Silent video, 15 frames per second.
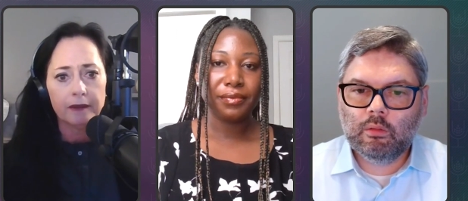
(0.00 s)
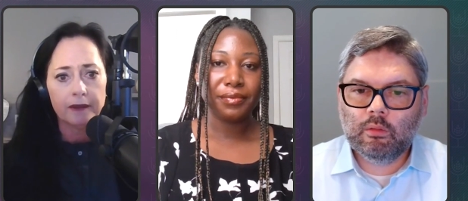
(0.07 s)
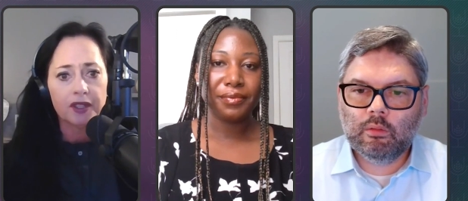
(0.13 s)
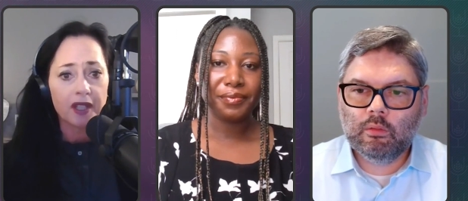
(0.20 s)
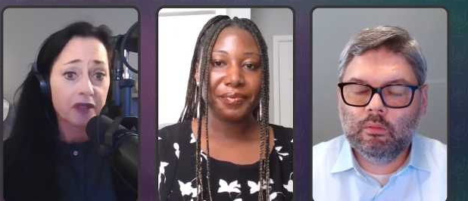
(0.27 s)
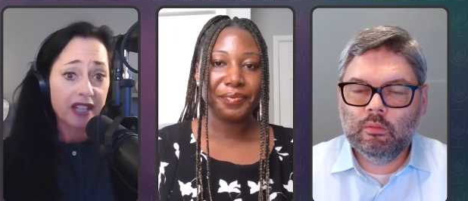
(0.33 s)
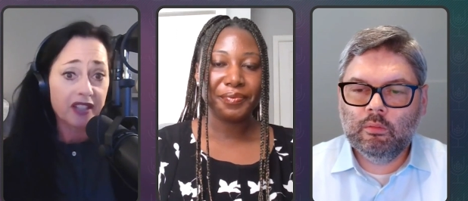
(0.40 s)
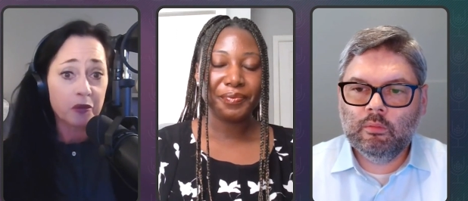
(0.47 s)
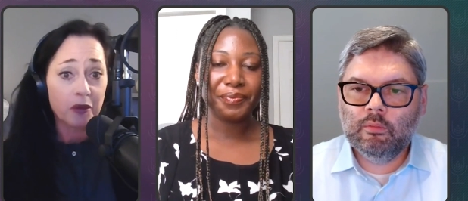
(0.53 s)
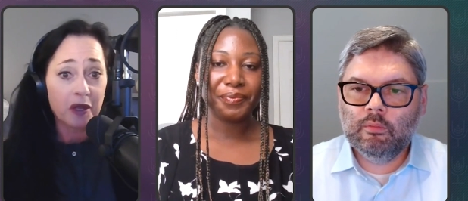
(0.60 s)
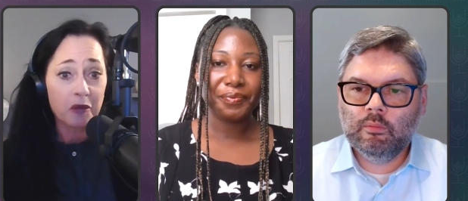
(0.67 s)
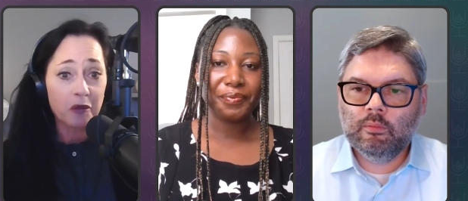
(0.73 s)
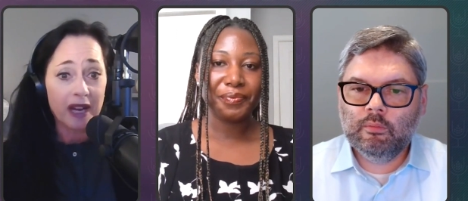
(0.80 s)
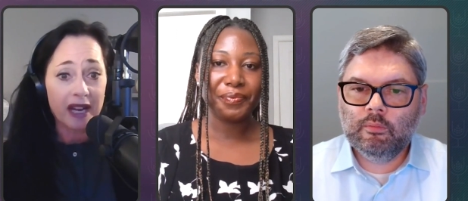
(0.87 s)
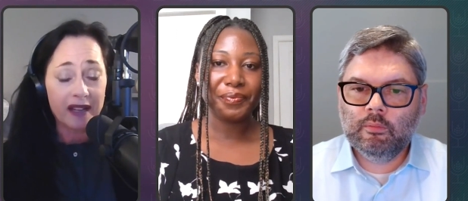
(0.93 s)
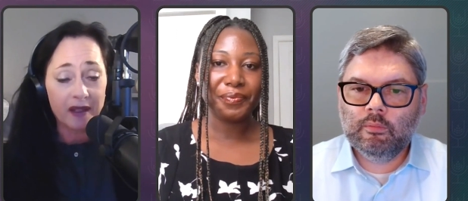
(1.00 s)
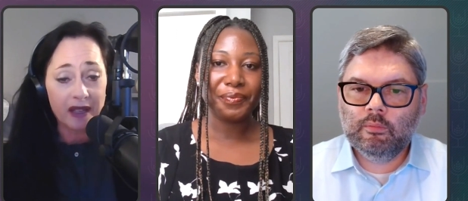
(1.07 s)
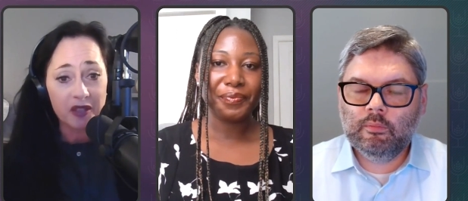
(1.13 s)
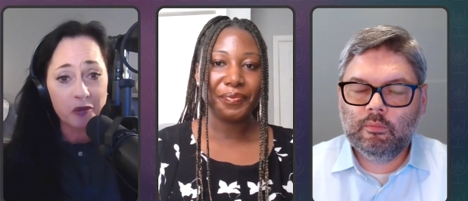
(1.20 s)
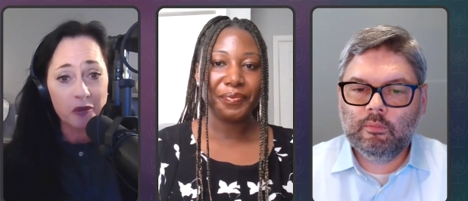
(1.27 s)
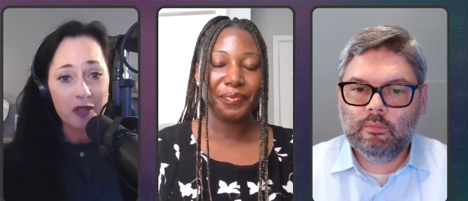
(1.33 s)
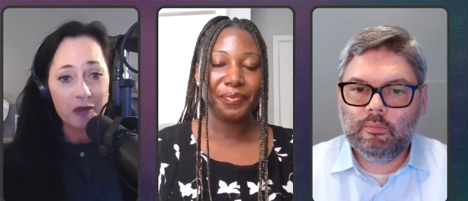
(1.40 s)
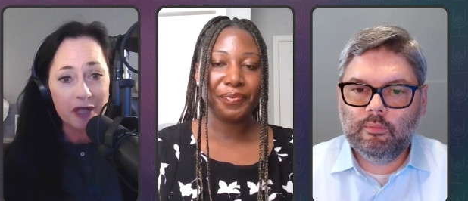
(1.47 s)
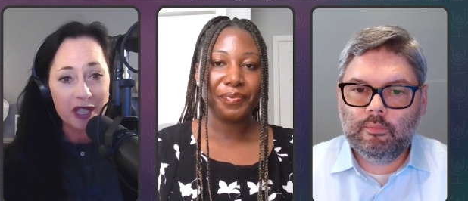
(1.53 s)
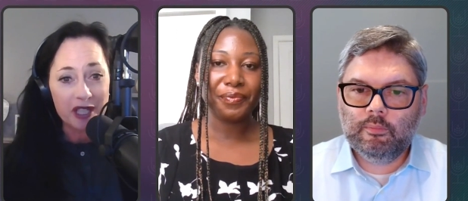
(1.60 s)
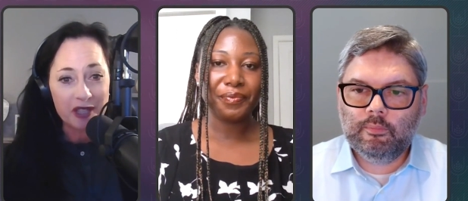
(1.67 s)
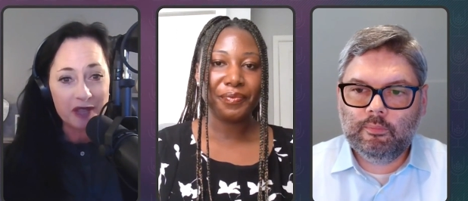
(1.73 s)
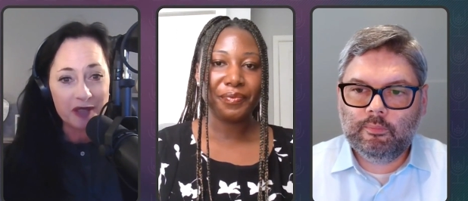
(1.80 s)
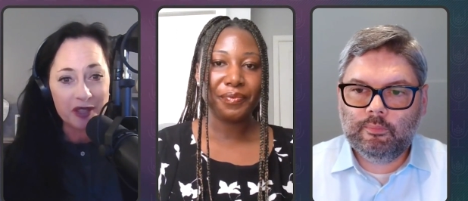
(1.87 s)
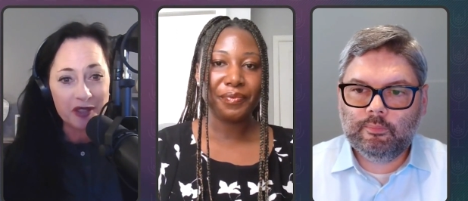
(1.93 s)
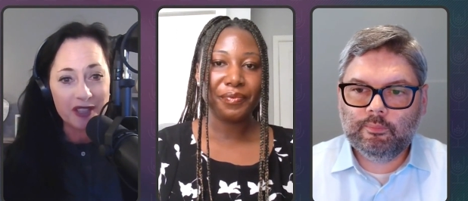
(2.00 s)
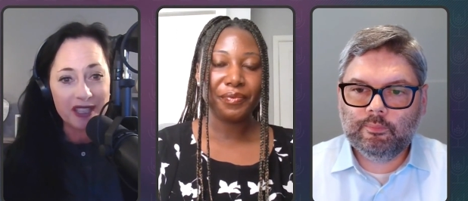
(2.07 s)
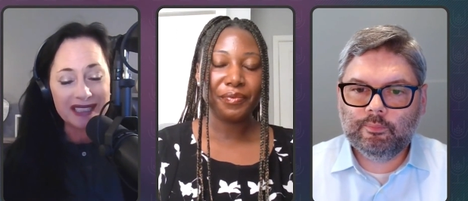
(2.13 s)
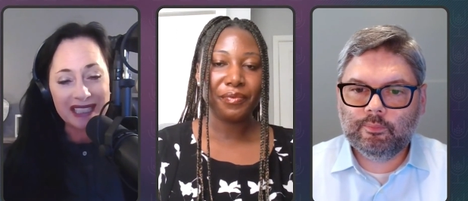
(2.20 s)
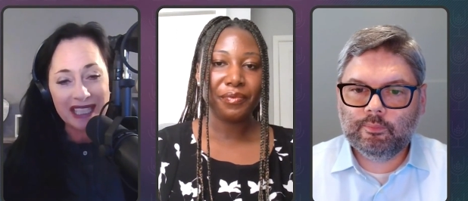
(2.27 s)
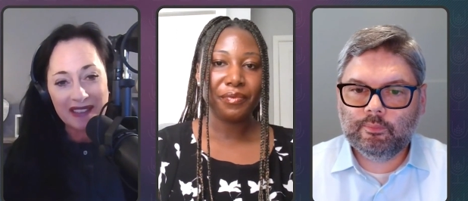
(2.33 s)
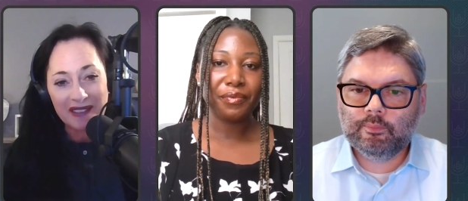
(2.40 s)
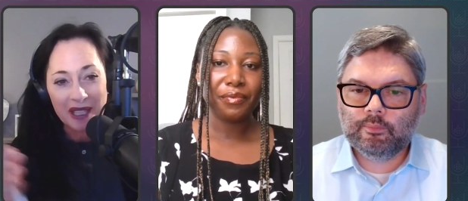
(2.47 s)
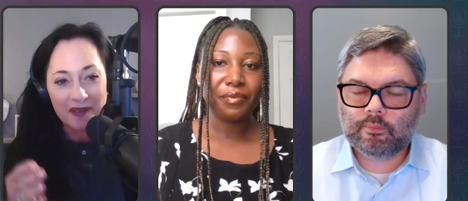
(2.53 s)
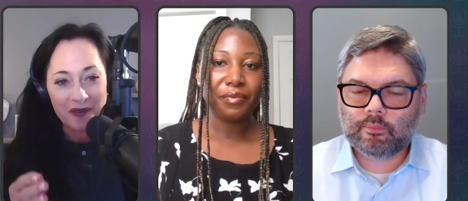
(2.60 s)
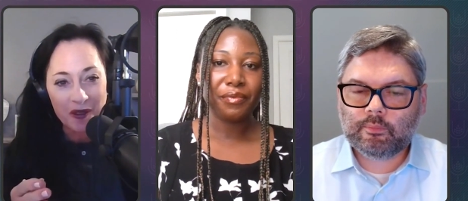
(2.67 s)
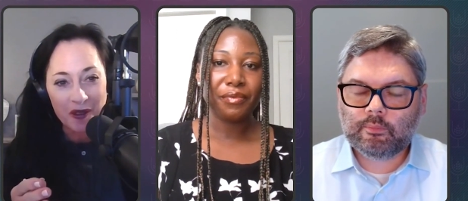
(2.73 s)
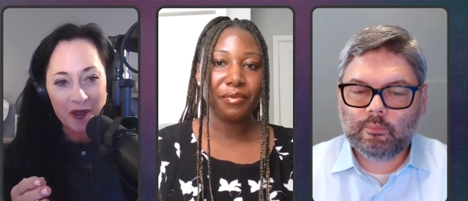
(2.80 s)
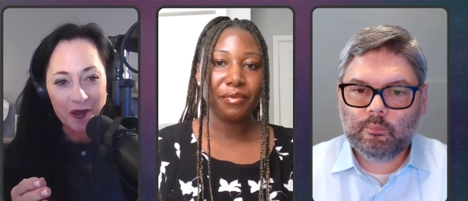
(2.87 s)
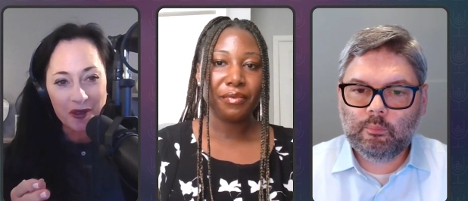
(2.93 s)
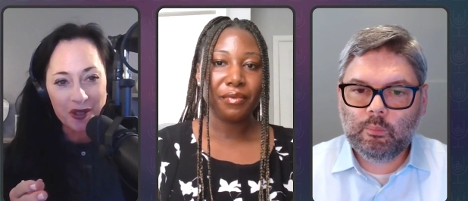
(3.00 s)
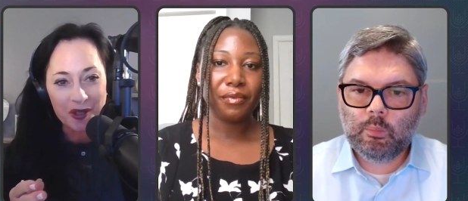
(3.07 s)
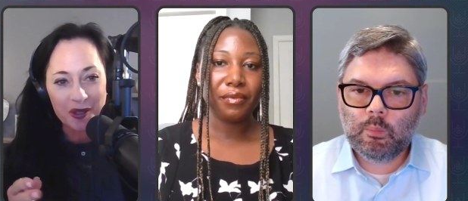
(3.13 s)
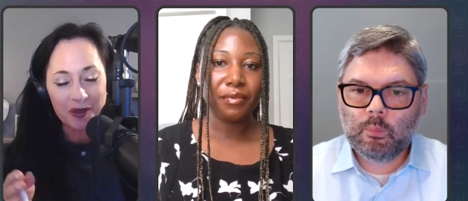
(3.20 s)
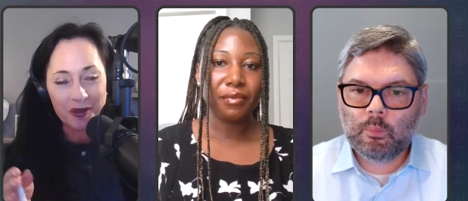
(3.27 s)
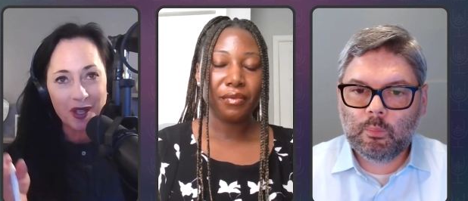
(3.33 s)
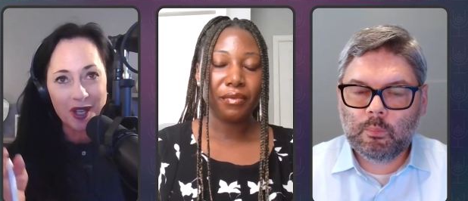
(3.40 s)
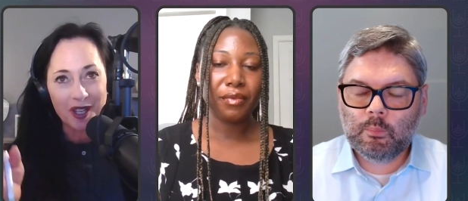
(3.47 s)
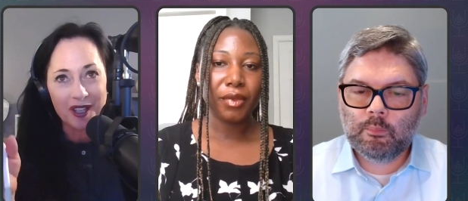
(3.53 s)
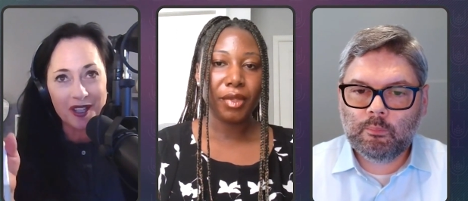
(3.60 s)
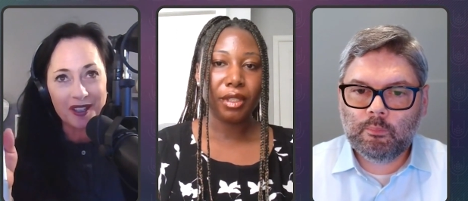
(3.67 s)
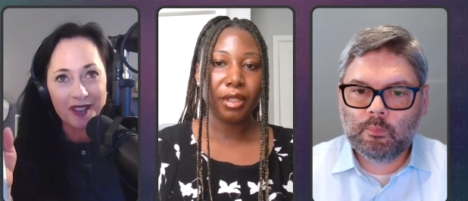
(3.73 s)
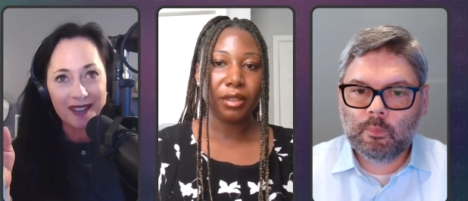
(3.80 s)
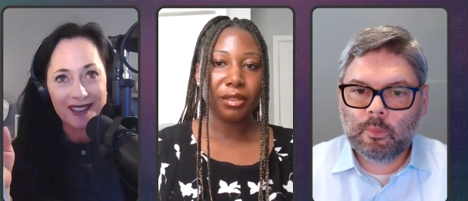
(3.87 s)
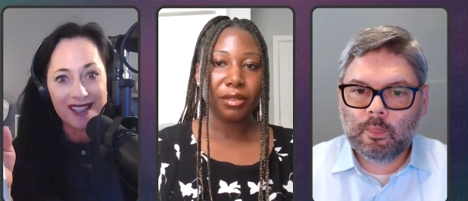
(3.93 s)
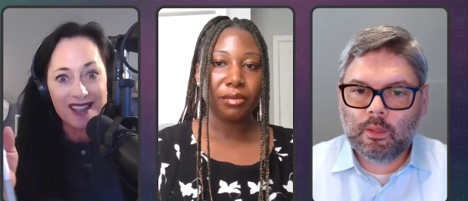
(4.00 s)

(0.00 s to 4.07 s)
Speaker 1: So that's one way. That's one way to address it. And then for those who are